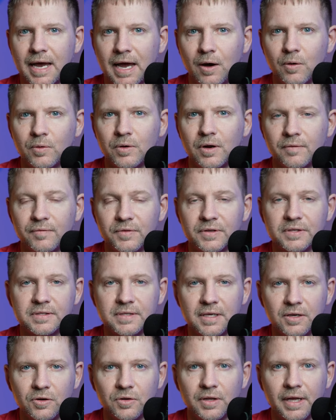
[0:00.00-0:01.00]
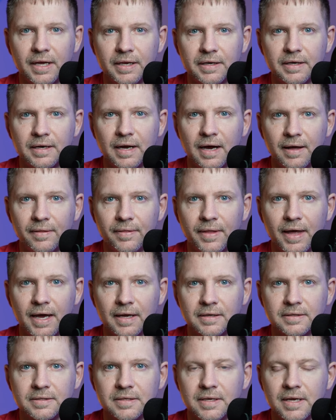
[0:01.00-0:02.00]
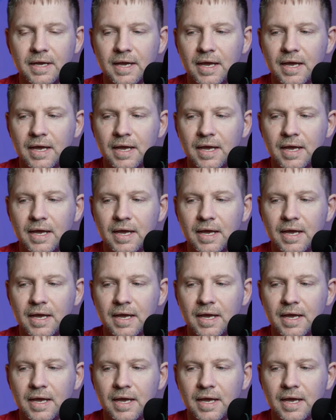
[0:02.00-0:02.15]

out of the single ended on that.